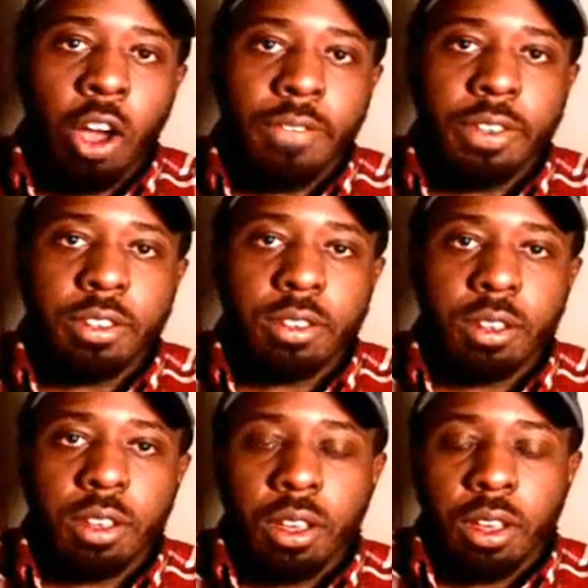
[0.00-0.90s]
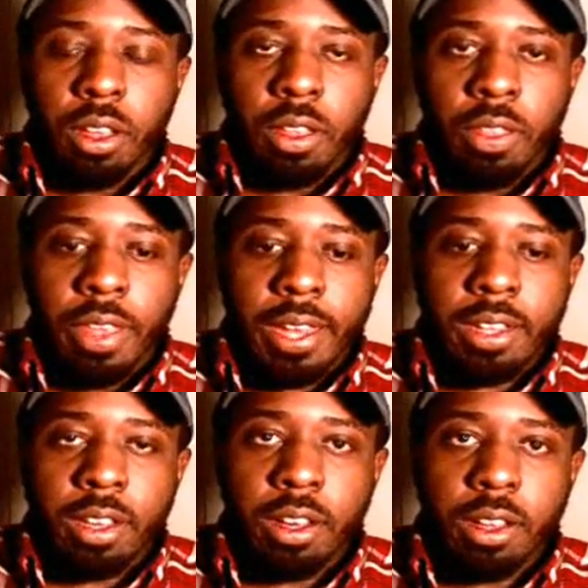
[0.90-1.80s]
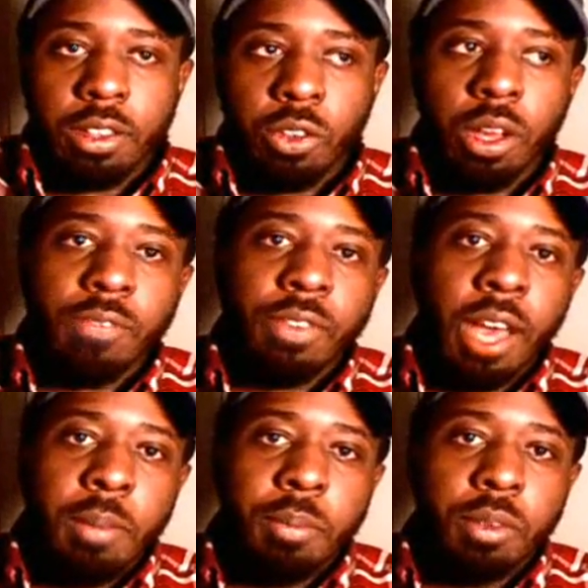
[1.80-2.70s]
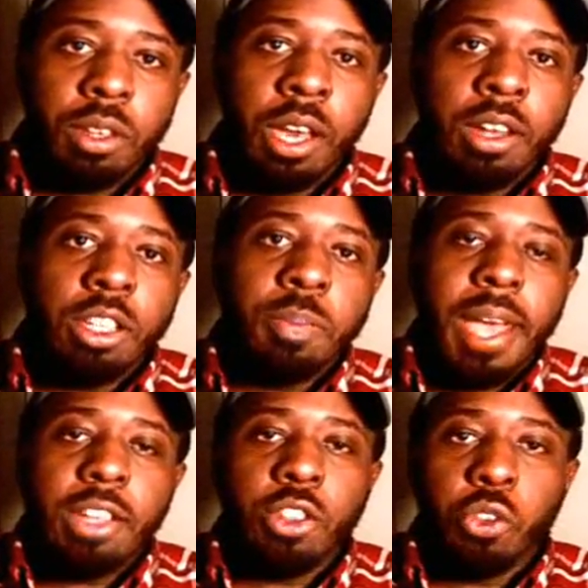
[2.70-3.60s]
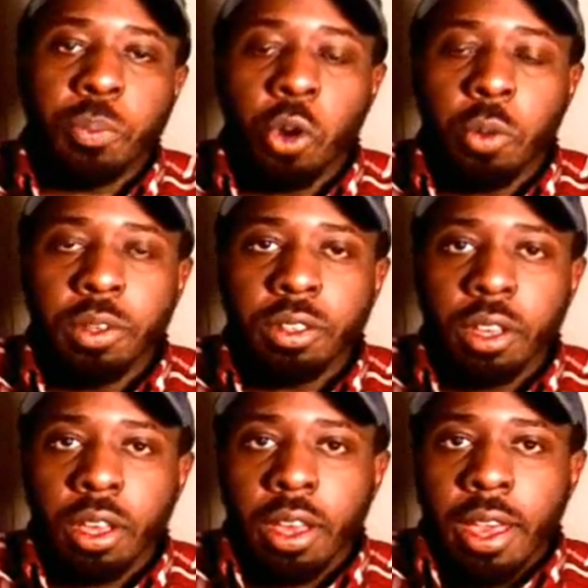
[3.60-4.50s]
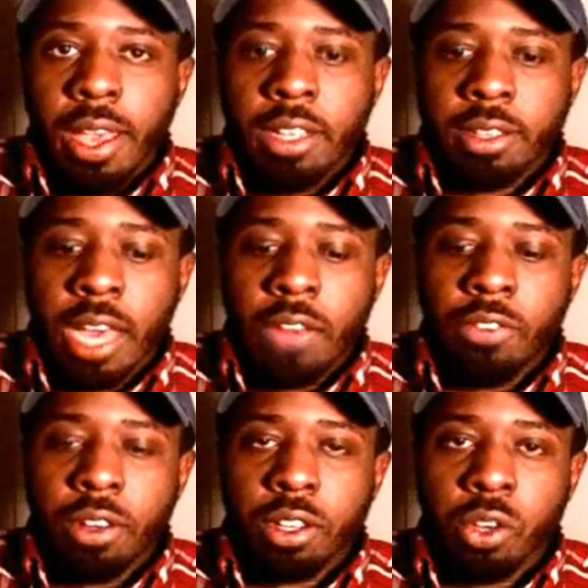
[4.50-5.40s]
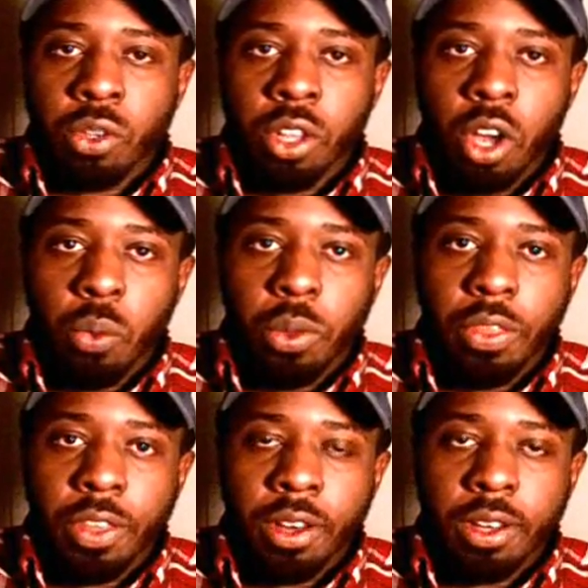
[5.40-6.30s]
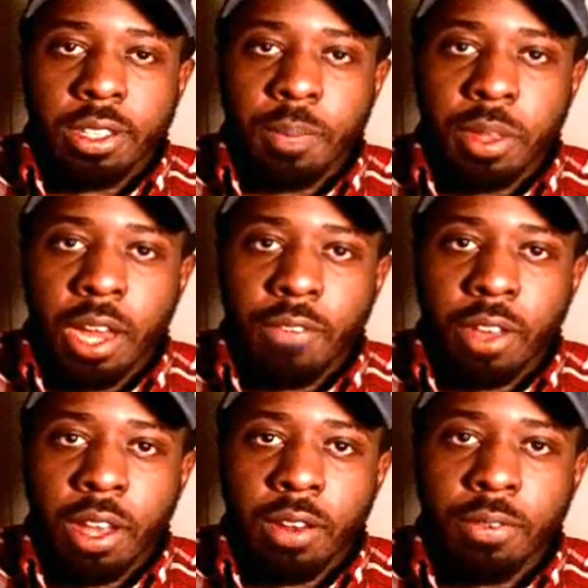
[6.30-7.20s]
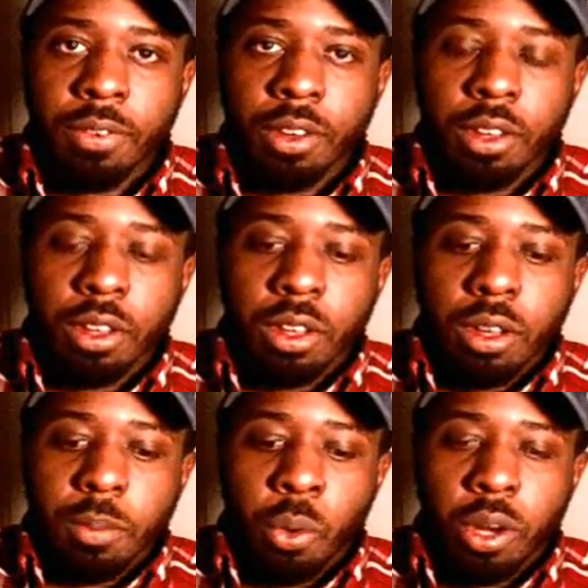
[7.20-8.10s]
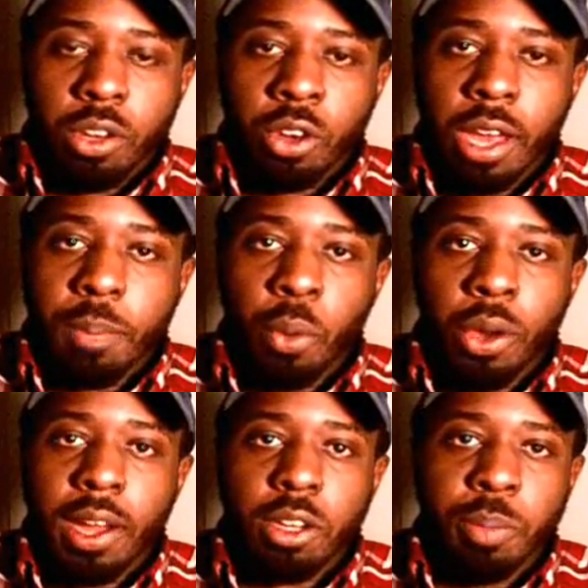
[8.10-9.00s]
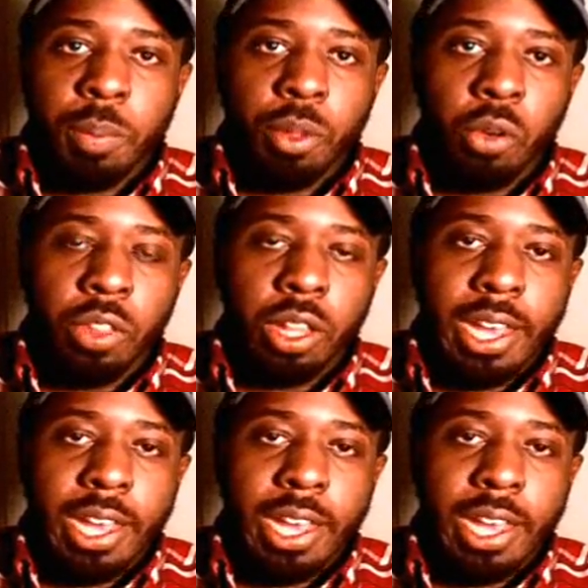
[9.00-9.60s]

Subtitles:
office that have gotten us past those moments. And this kind of goes along with something I've kind of tried to point out to people over the